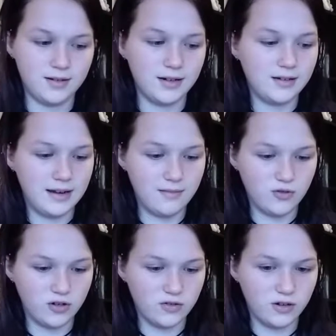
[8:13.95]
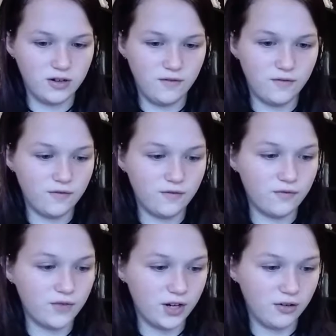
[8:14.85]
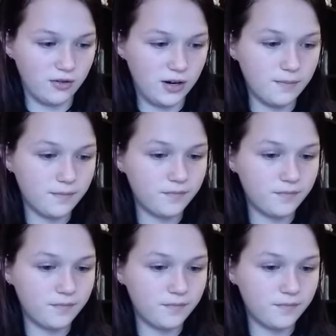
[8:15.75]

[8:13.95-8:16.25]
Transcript: God damn, Charizard, you freaking creep.